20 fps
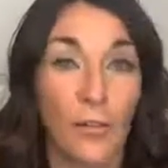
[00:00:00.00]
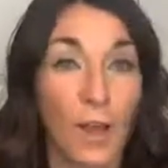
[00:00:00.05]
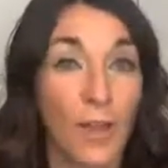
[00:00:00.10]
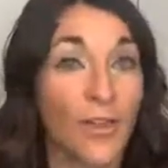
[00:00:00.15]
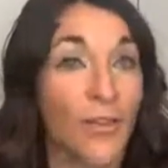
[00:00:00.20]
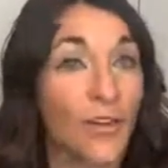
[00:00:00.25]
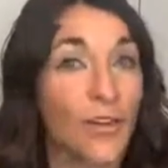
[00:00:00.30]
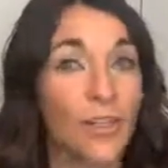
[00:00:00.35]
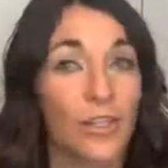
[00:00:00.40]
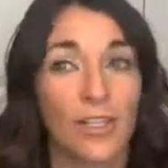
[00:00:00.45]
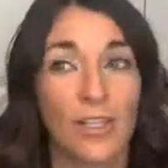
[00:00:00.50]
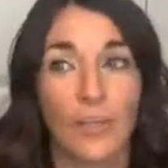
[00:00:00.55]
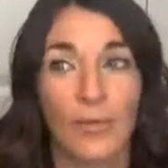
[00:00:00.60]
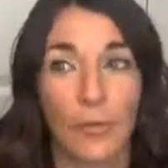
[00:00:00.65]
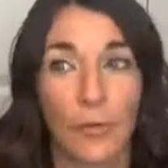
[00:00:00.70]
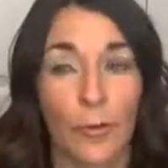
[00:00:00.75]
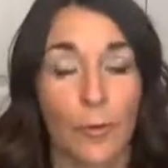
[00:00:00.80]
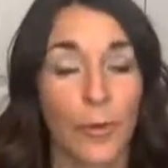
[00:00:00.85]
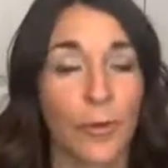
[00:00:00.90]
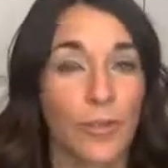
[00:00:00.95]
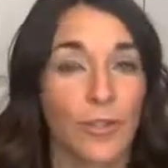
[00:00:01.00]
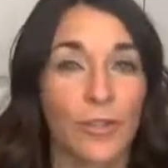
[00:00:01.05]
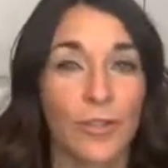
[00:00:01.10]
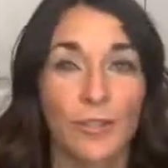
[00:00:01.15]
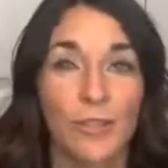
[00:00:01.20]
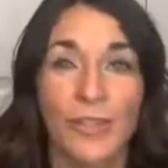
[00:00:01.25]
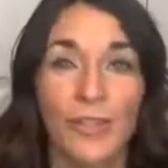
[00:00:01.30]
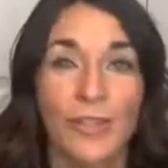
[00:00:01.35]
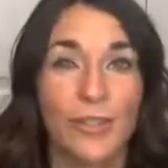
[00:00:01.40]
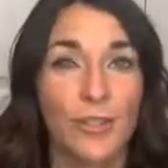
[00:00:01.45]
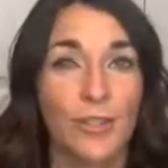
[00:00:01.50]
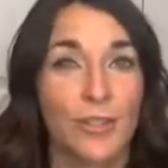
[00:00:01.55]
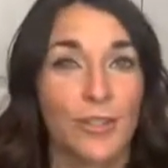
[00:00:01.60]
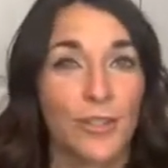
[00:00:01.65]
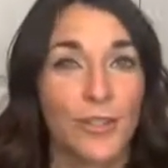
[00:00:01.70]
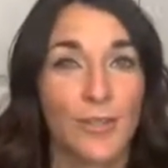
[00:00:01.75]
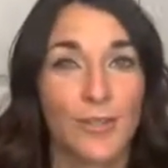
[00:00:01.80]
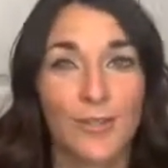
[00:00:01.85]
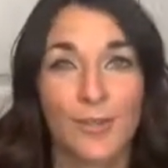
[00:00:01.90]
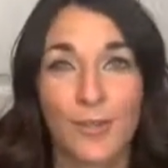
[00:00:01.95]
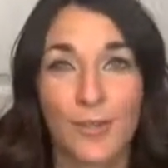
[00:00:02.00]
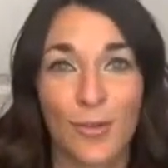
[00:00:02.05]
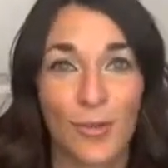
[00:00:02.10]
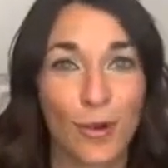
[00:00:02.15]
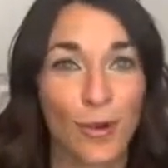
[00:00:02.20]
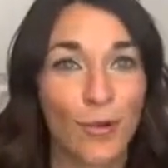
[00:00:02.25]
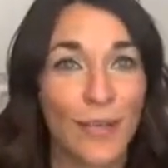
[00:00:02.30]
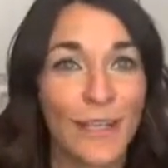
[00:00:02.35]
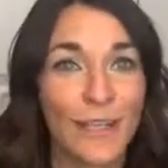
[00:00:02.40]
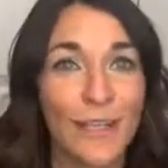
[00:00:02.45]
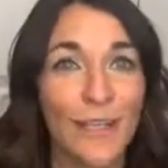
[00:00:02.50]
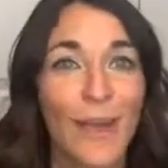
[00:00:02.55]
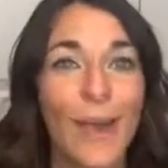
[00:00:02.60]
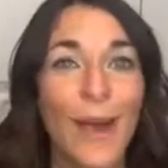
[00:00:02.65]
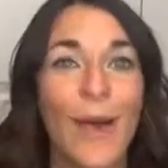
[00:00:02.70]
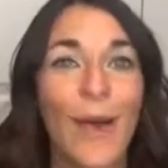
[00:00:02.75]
whether it's just for personal reasons, you're just scrolling,